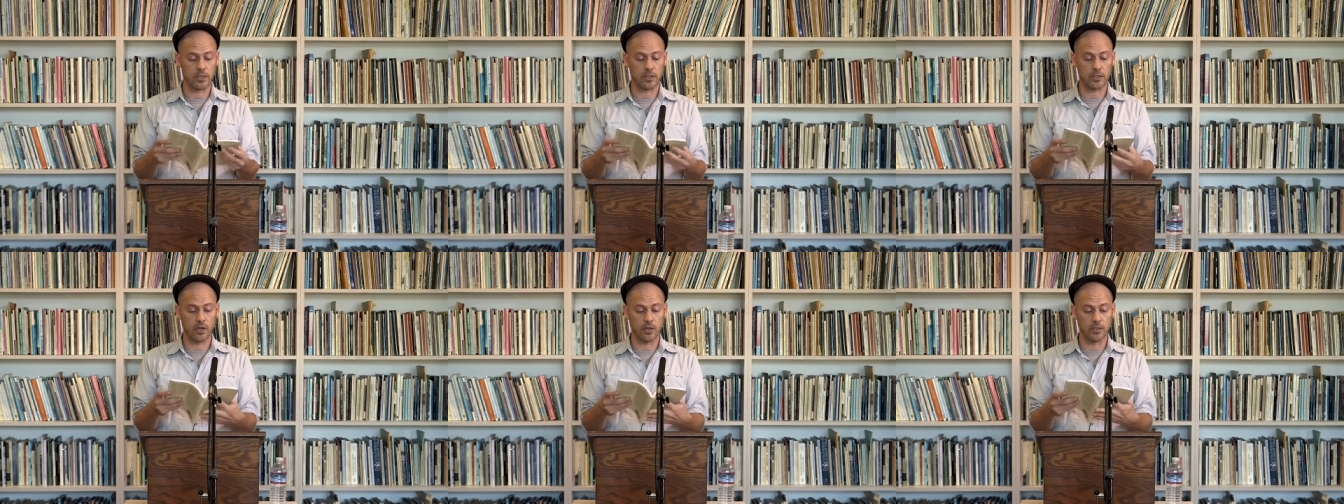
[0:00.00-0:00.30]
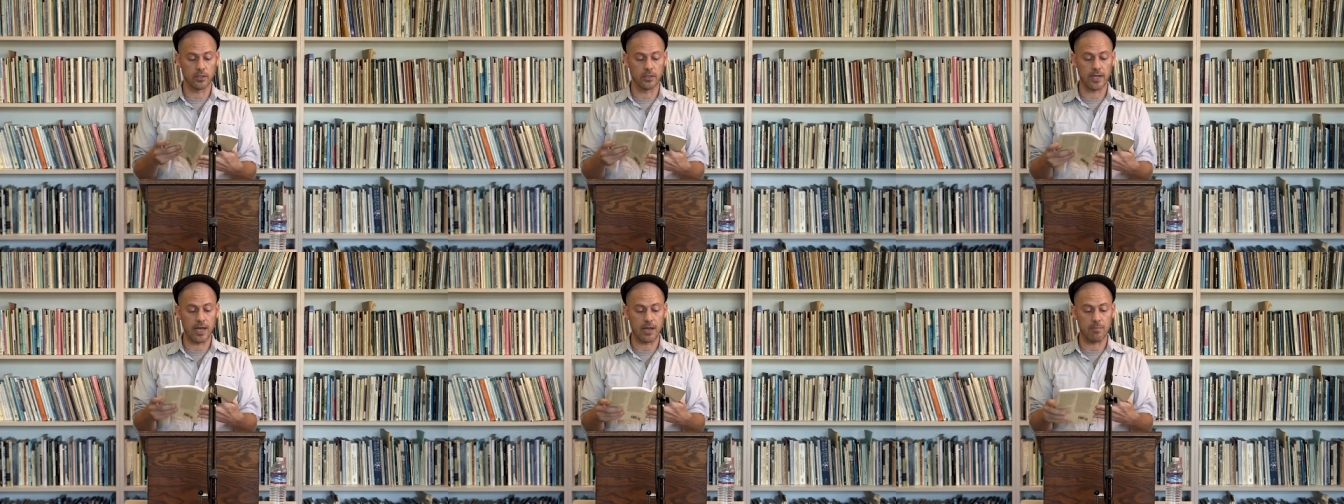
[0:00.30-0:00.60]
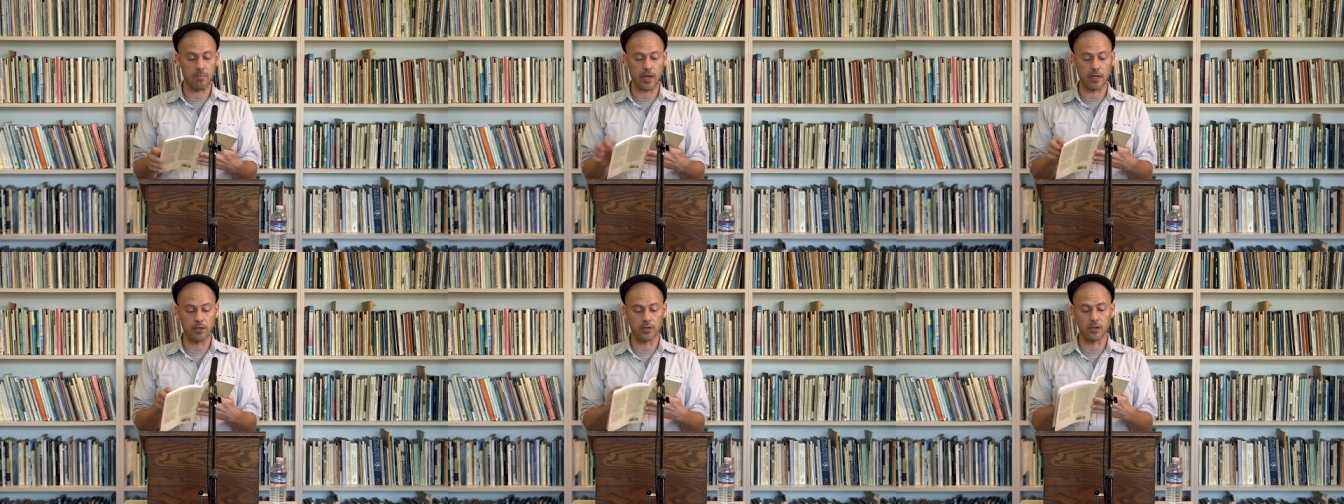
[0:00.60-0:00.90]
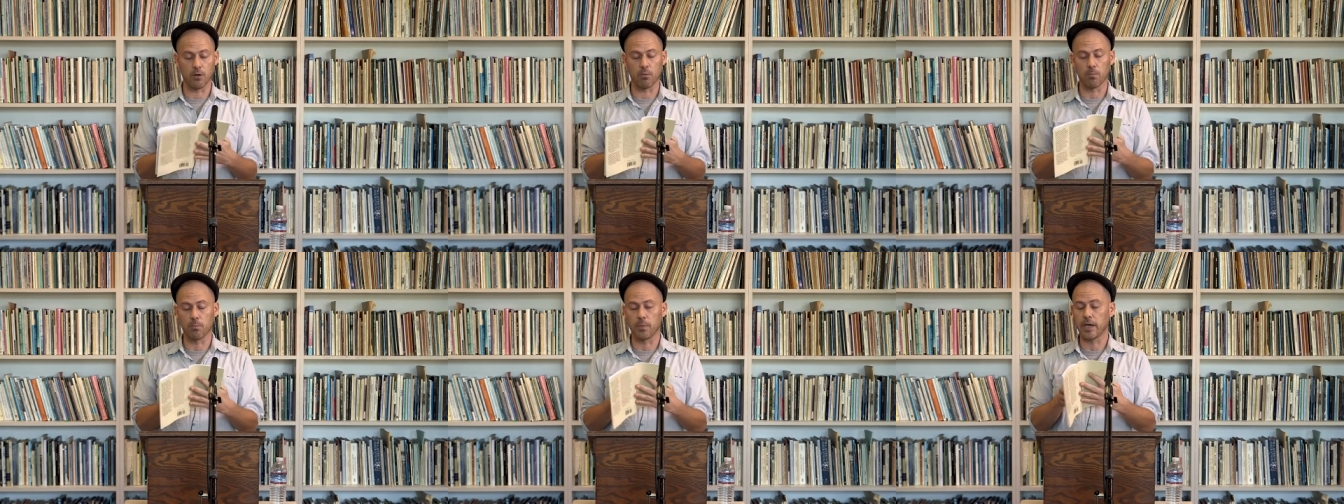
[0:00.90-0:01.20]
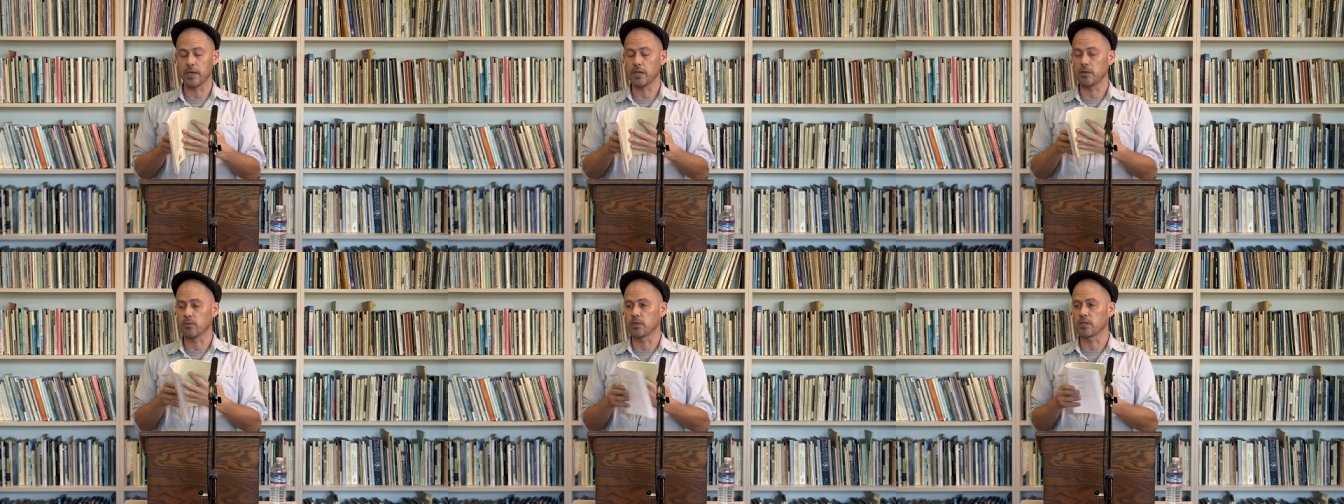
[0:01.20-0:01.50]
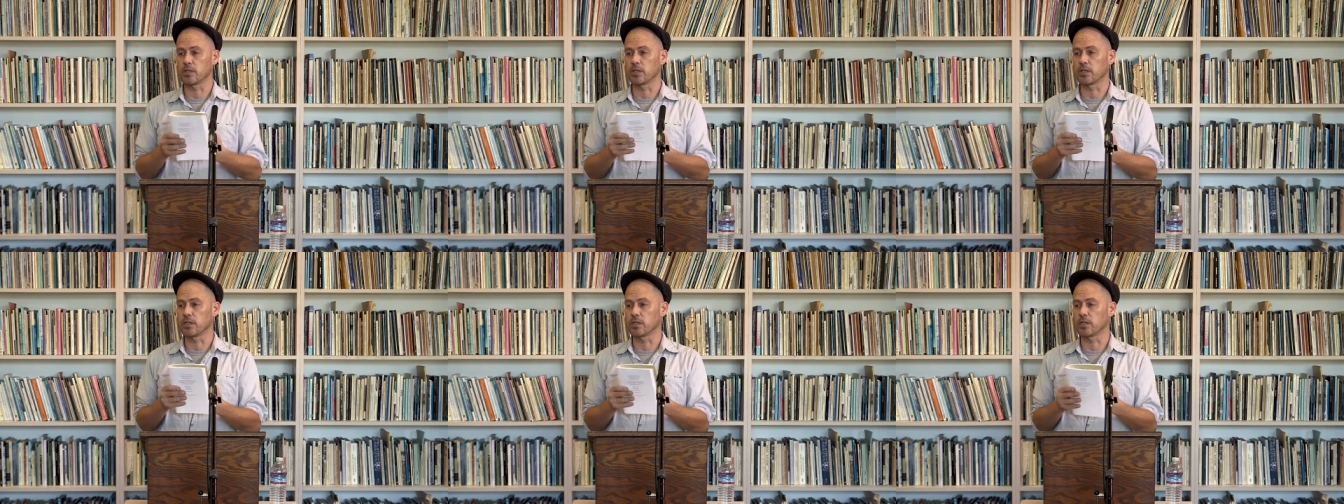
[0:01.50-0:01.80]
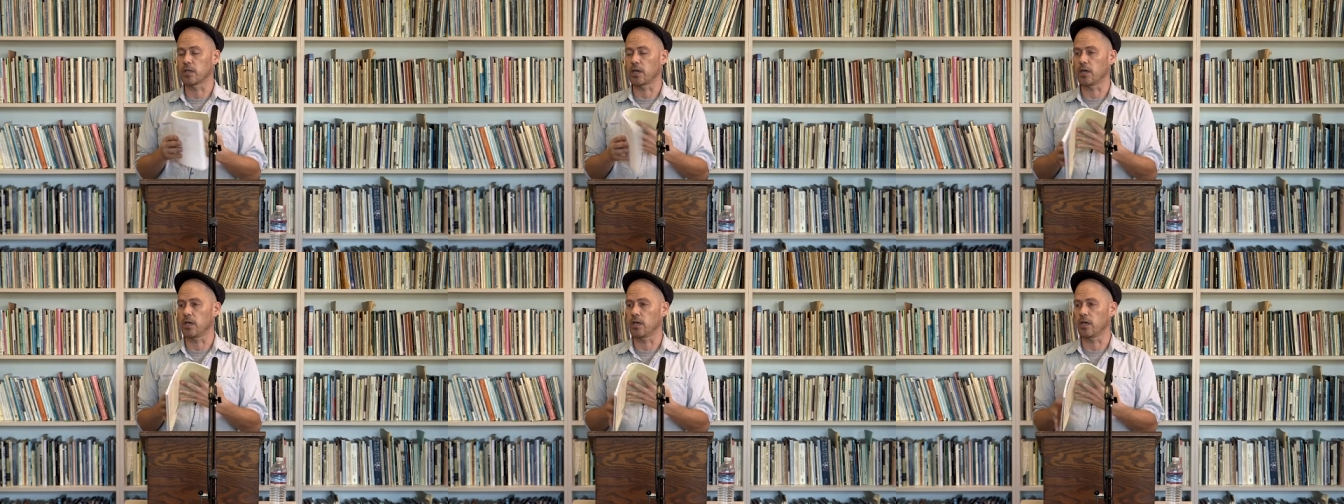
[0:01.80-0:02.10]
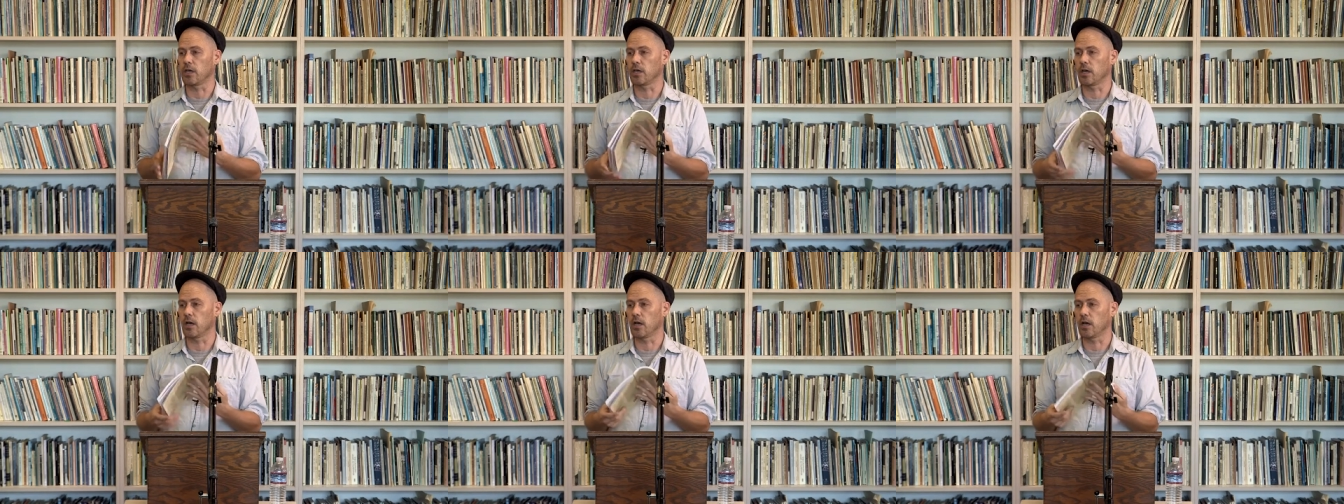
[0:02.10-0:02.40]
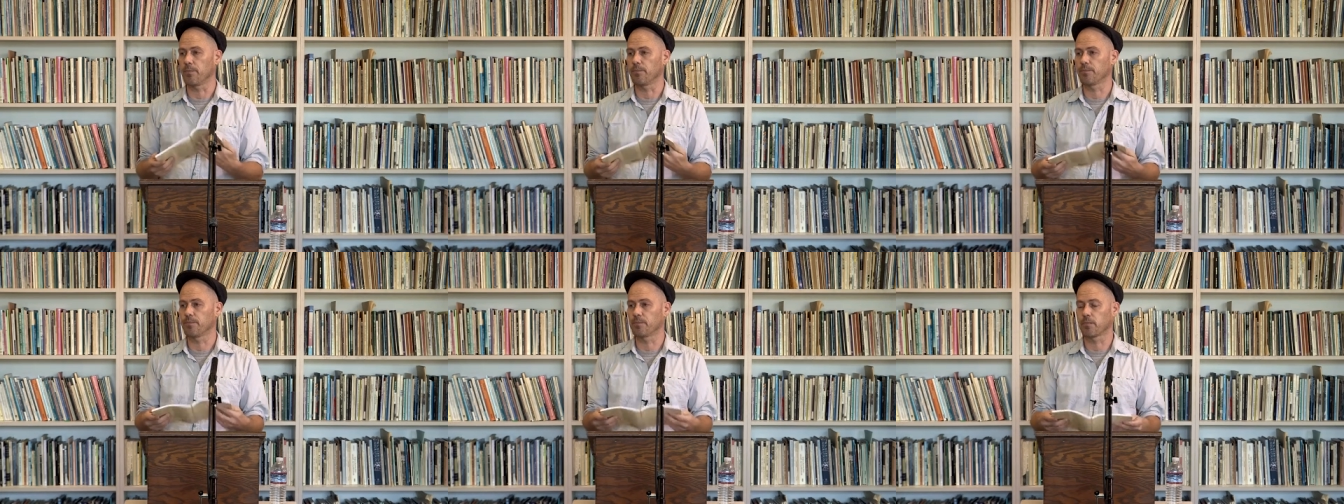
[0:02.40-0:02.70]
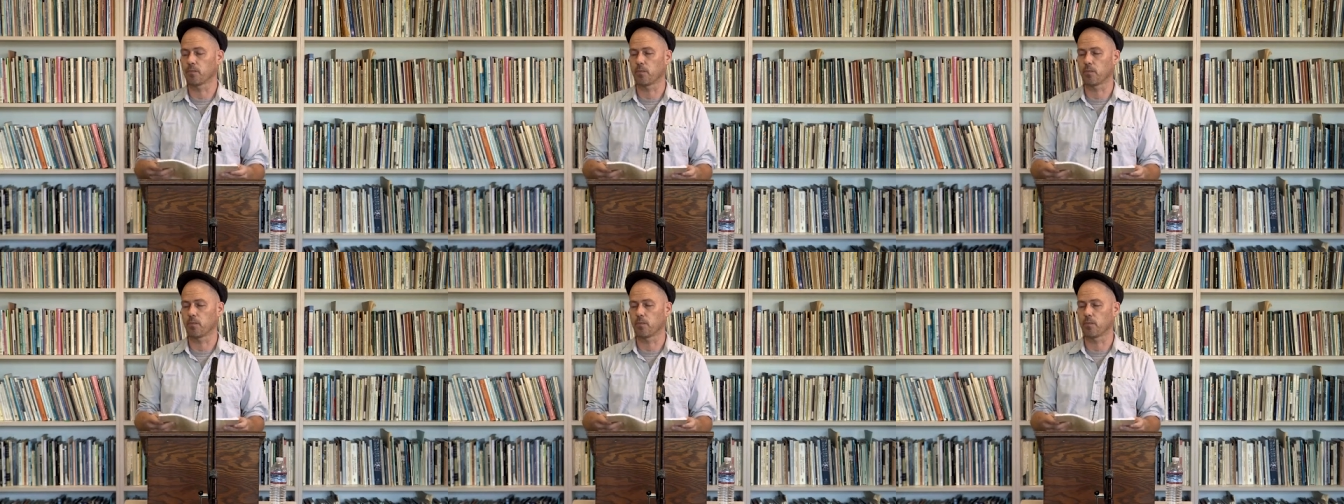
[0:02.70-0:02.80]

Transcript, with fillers: It's called Dead Men Don't Bite, which is a, um,